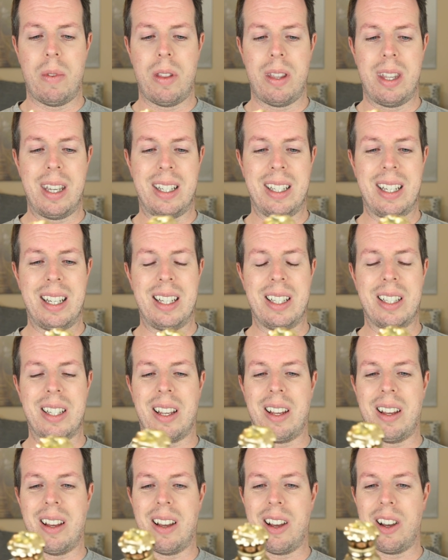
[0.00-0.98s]
This is
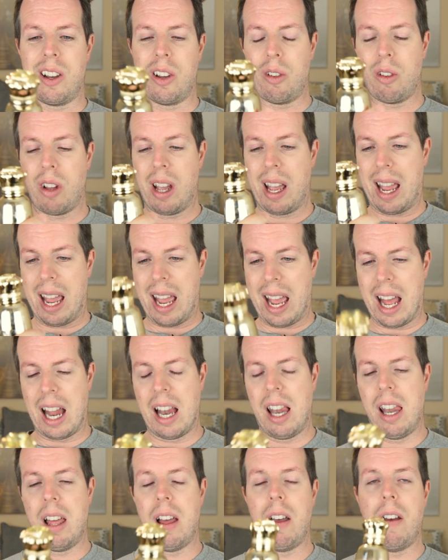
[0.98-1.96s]
a
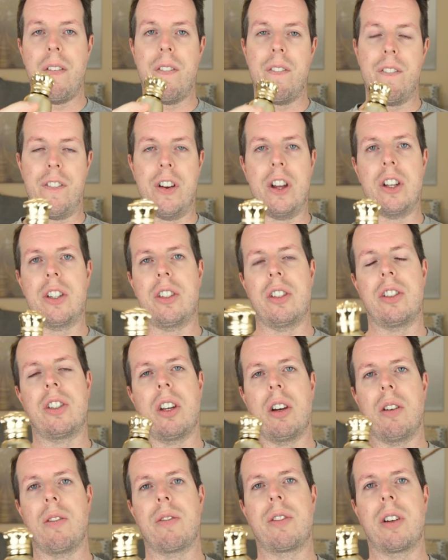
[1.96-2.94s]
hella
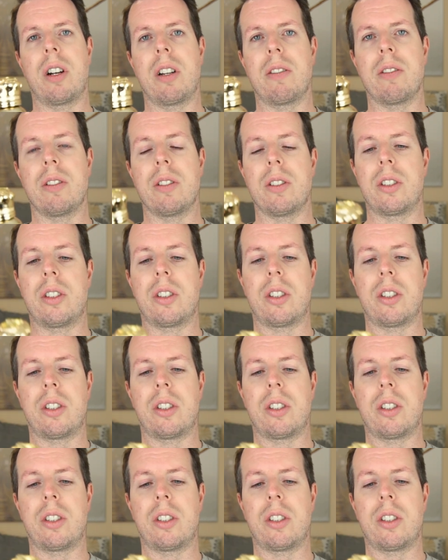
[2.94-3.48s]
versatile fragrance.